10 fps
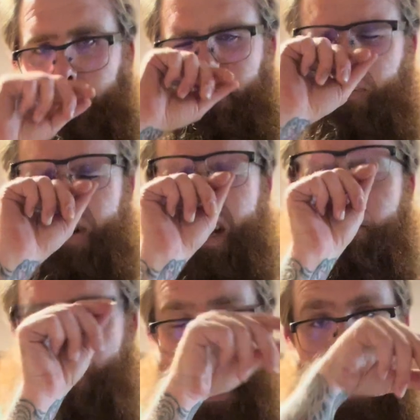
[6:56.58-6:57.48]
you need a
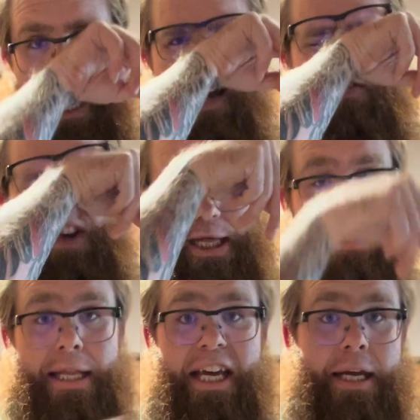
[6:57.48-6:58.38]
pan with a
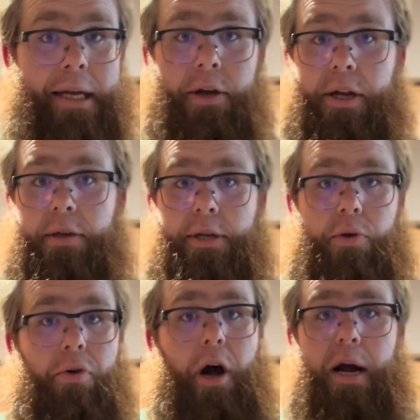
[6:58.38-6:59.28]
lid. You can use a
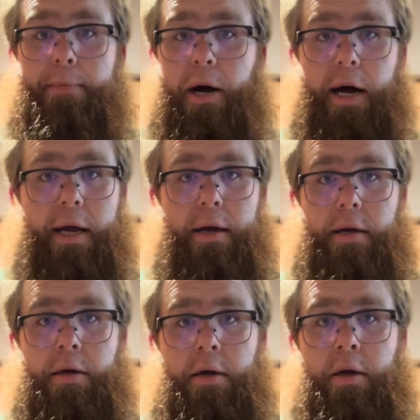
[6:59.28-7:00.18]
crock pot.
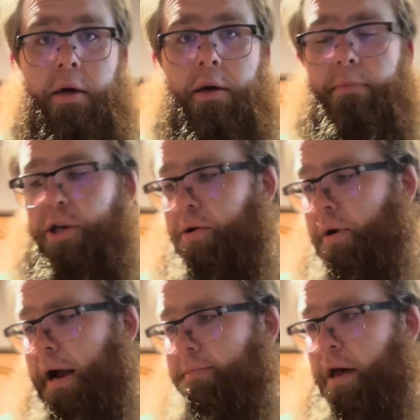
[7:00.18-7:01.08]
But you
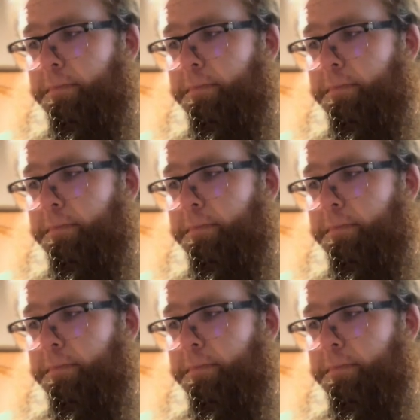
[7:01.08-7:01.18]
grab that